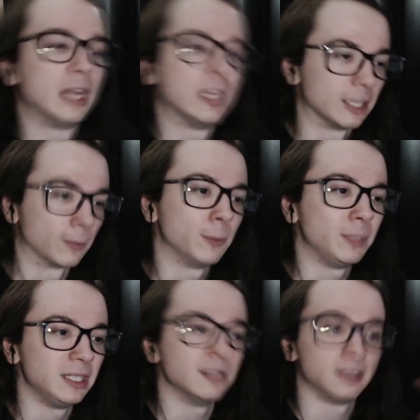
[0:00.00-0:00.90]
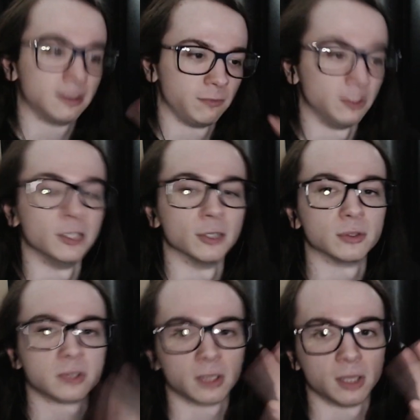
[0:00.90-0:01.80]
There will be
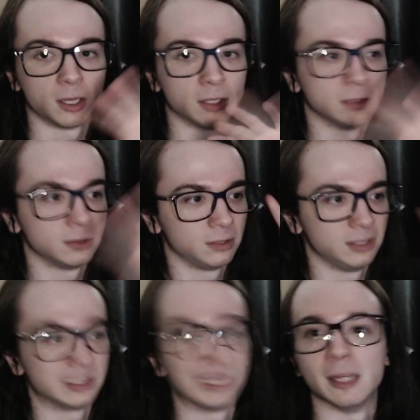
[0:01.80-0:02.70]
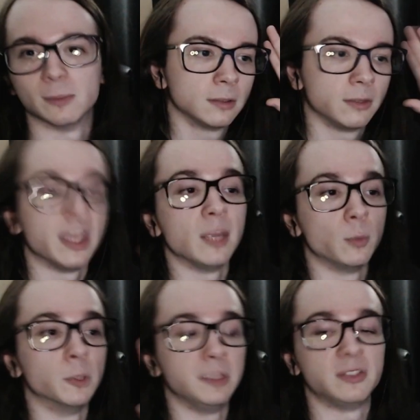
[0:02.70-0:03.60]
videos on these games. They
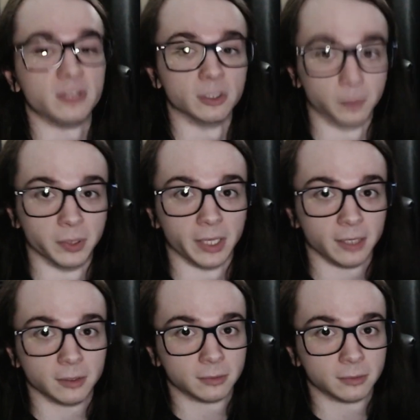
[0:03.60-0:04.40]
will be single player.